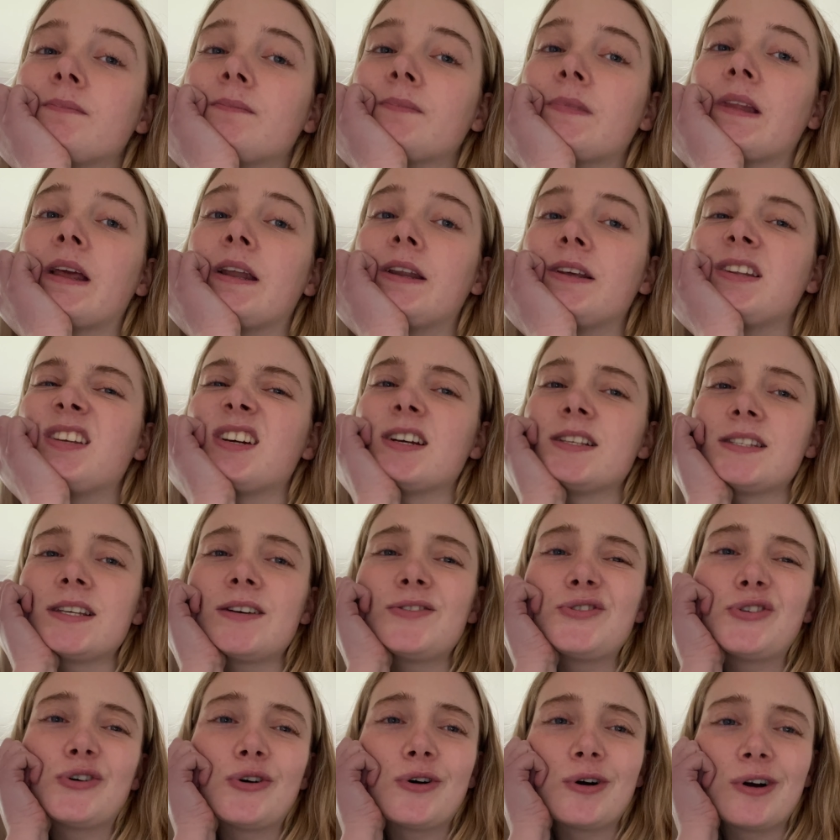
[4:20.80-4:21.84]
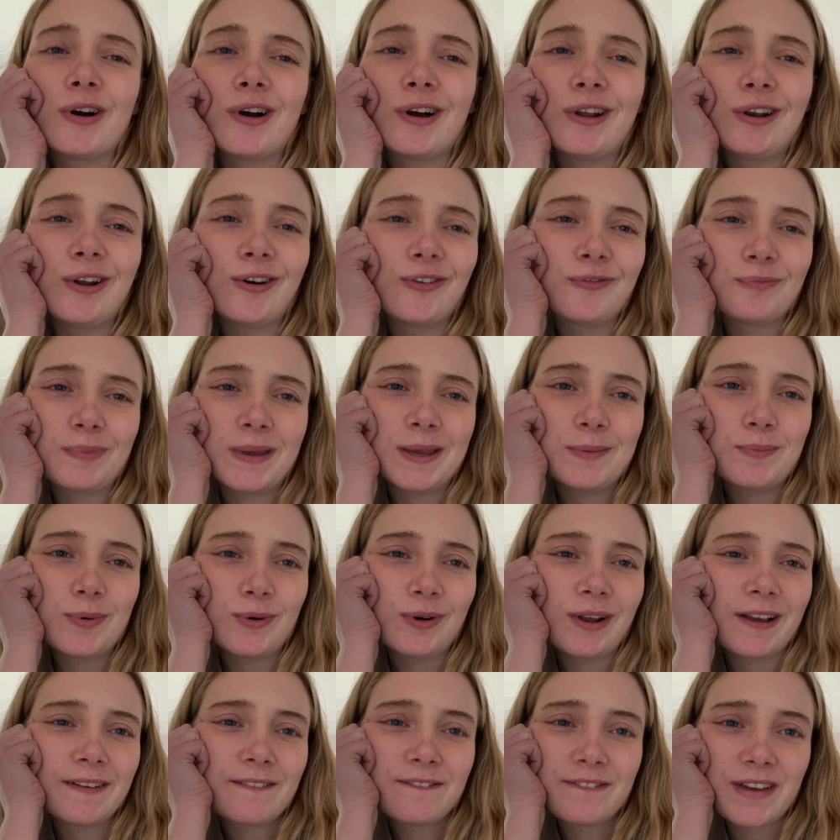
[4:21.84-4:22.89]
it turns out not a lot of people
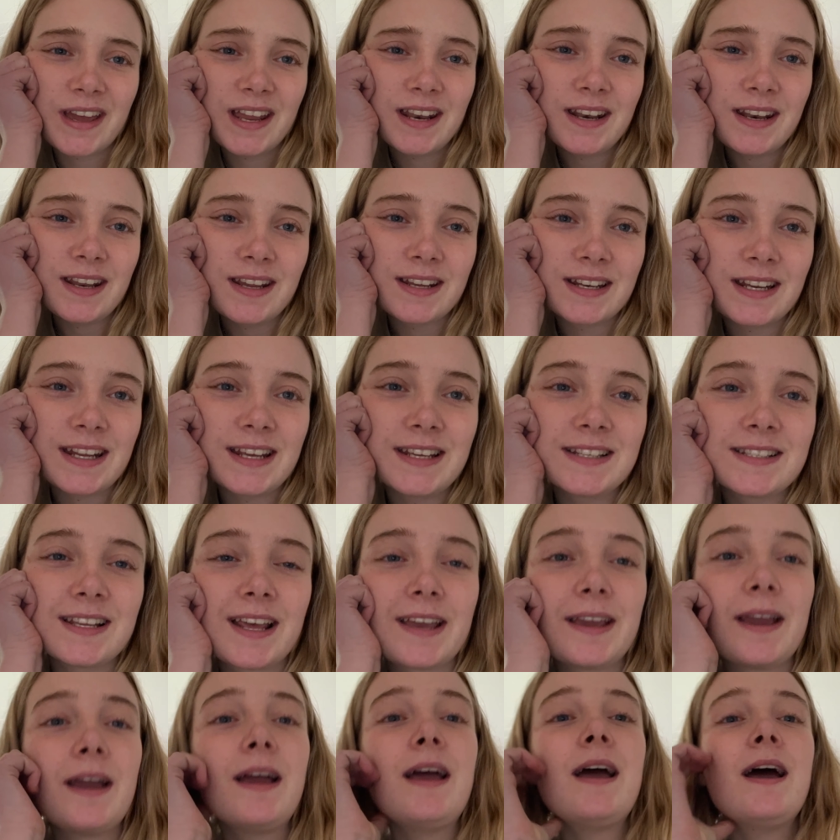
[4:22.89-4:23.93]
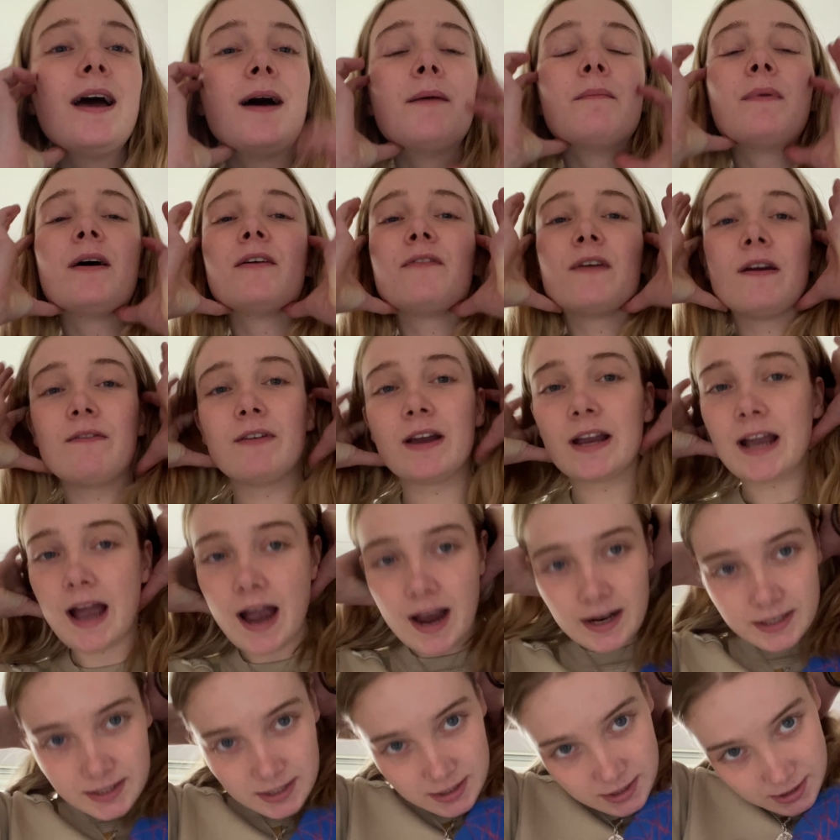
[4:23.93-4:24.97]
like Finn, and he's like my favourite
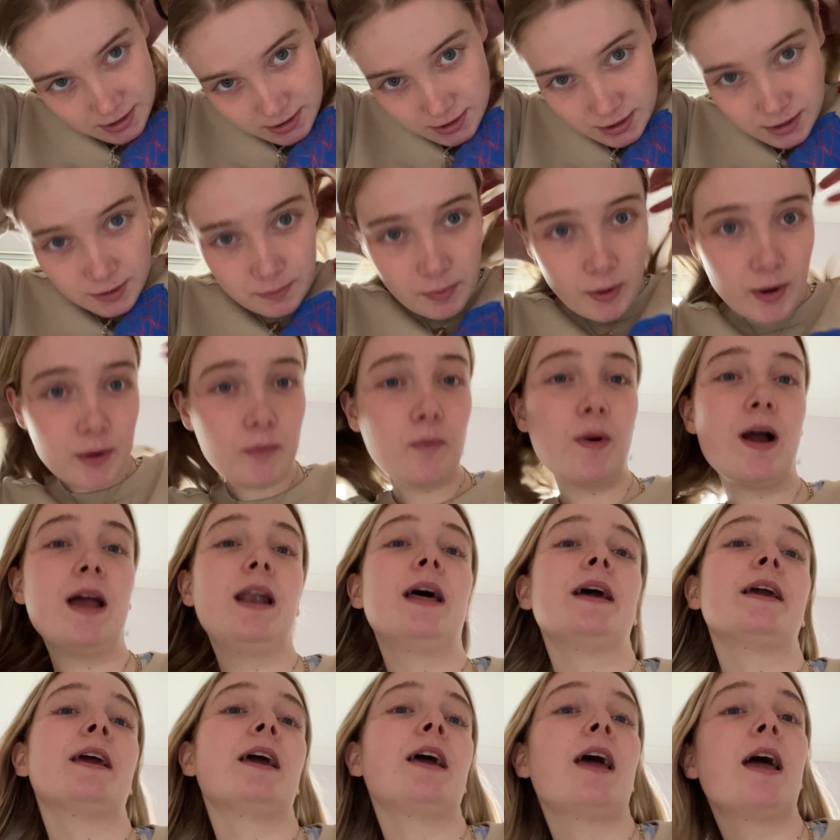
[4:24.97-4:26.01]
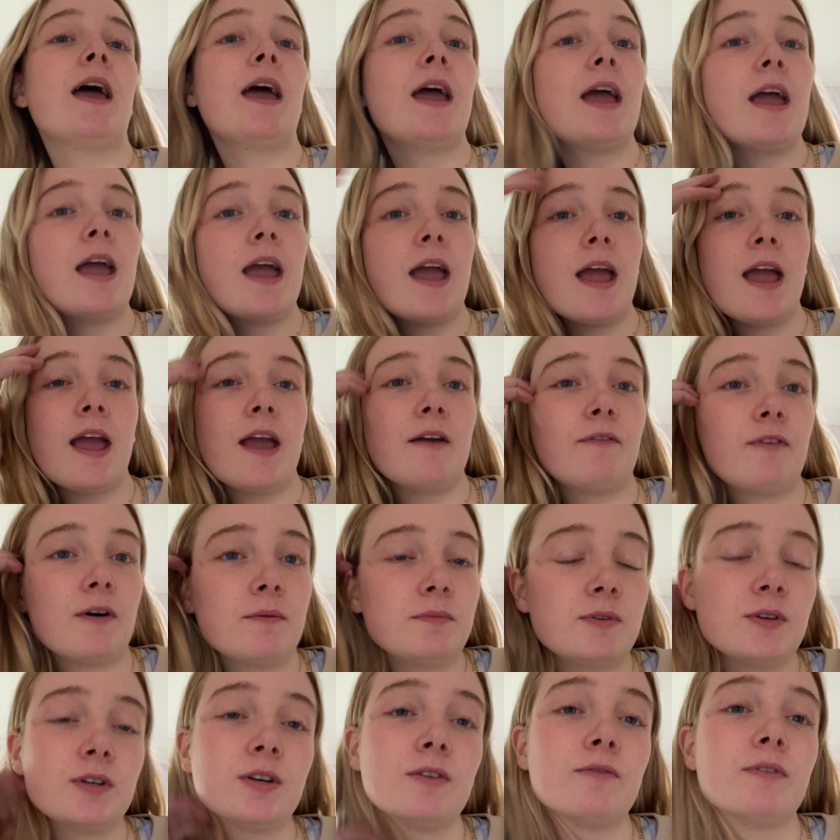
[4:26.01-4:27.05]
character, to the point where like if I'm
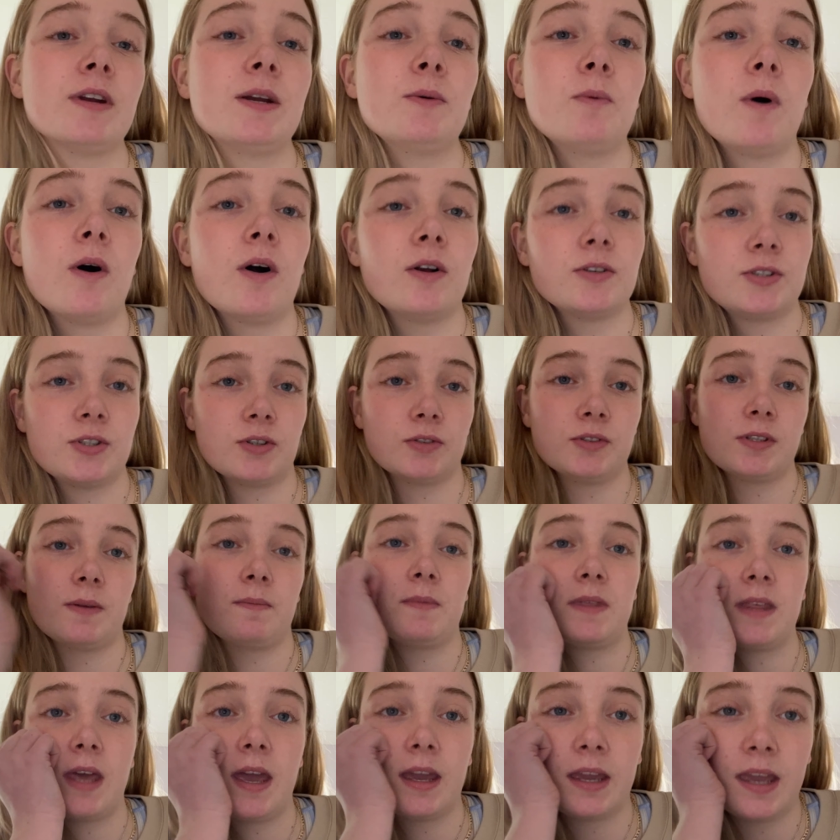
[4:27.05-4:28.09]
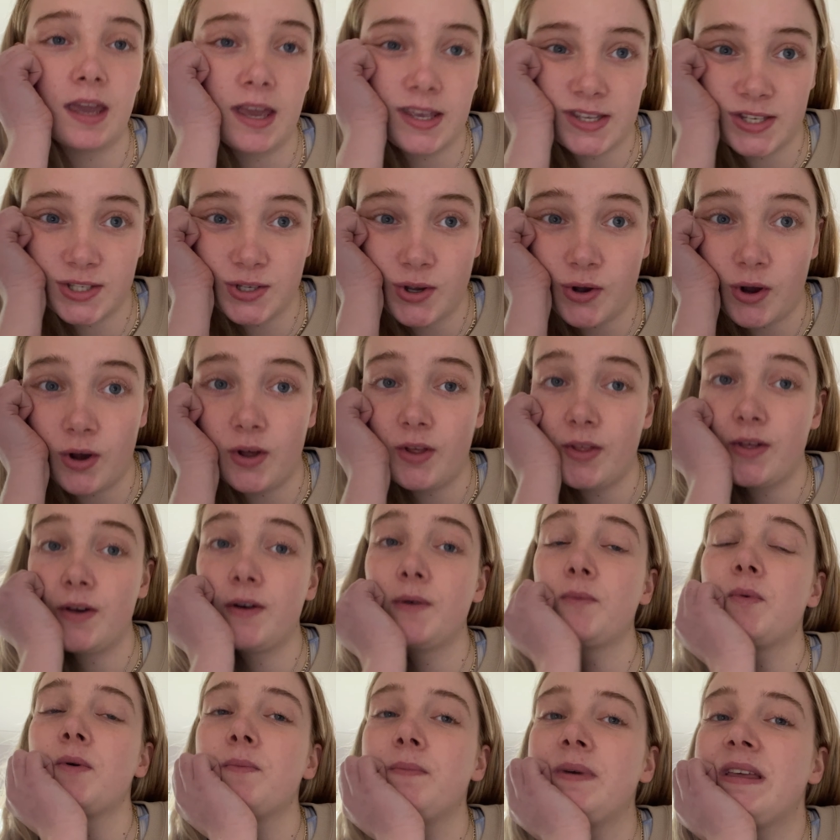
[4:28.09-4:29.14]
doing a rewatch or something,
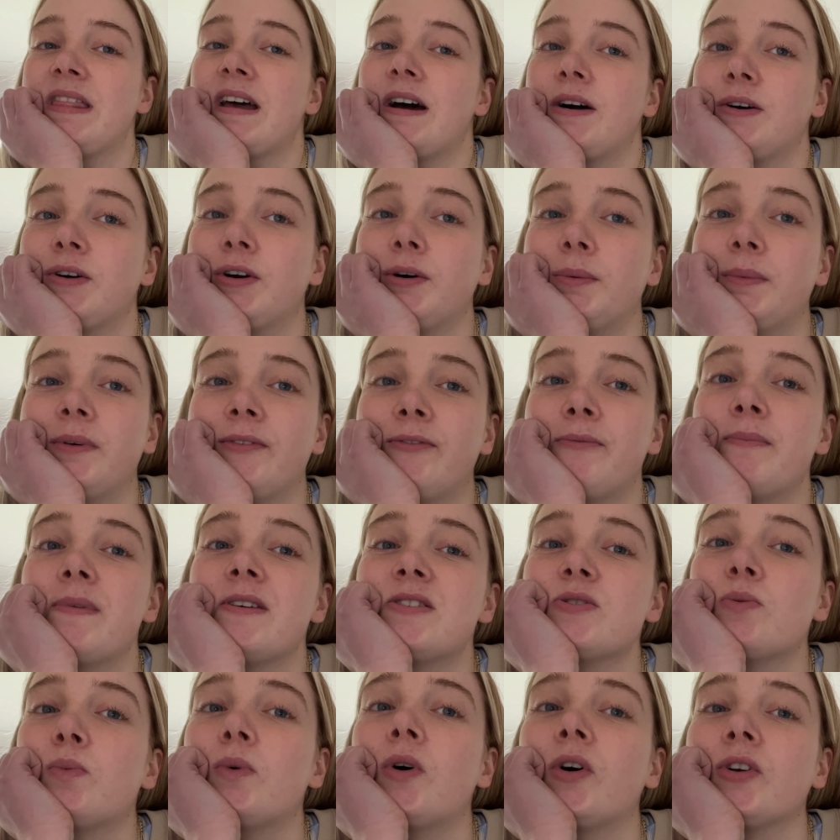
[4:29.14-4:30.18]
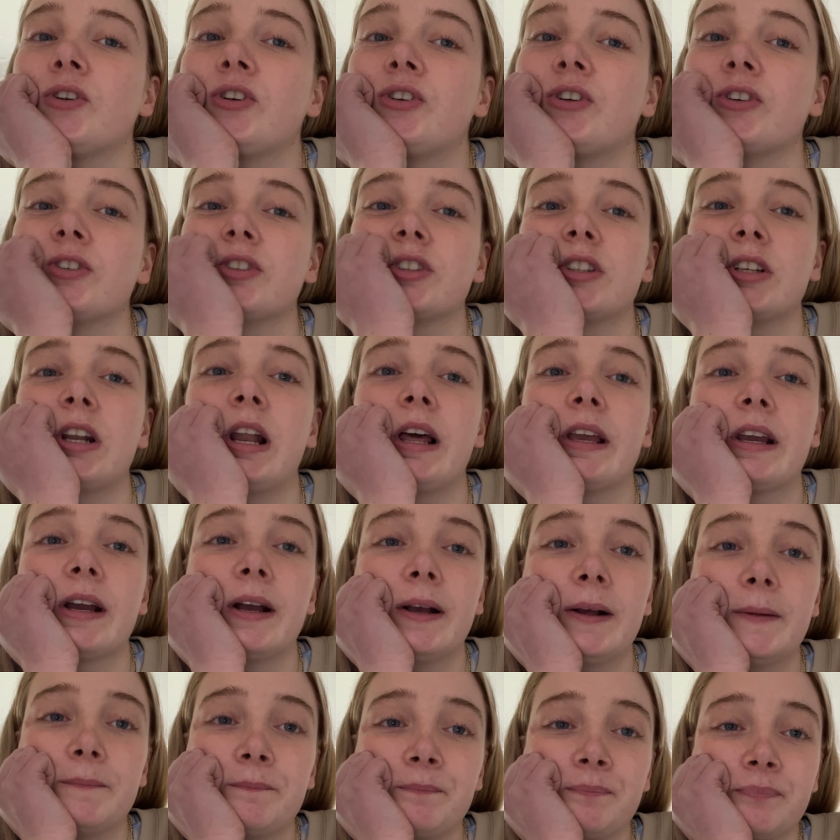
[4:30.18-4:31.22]
wouldn't be that uncommon for me to watch just to like
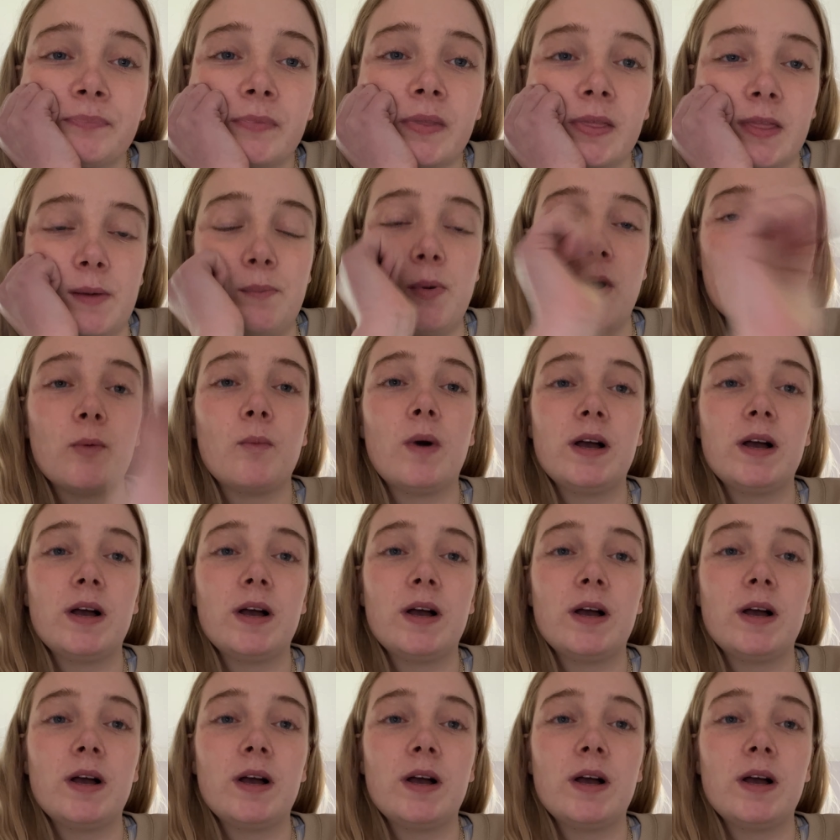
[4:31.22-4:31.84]
the point where,